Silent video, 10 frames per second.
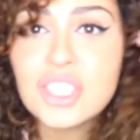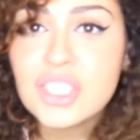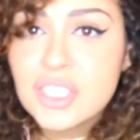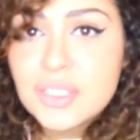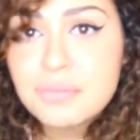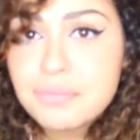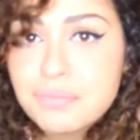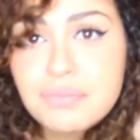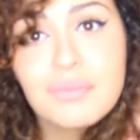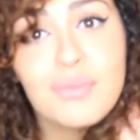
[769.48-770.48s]
just
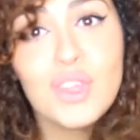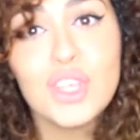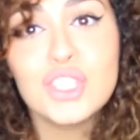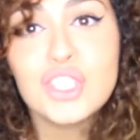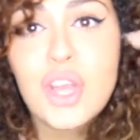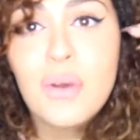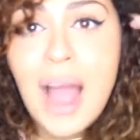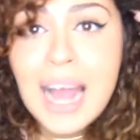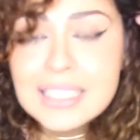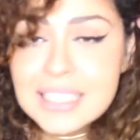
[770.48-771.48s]
so
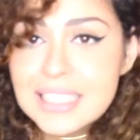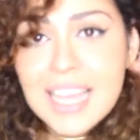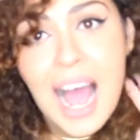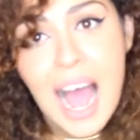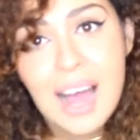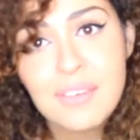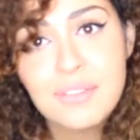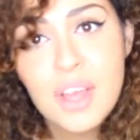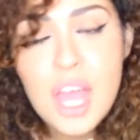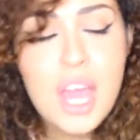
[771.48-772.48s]
handy to have.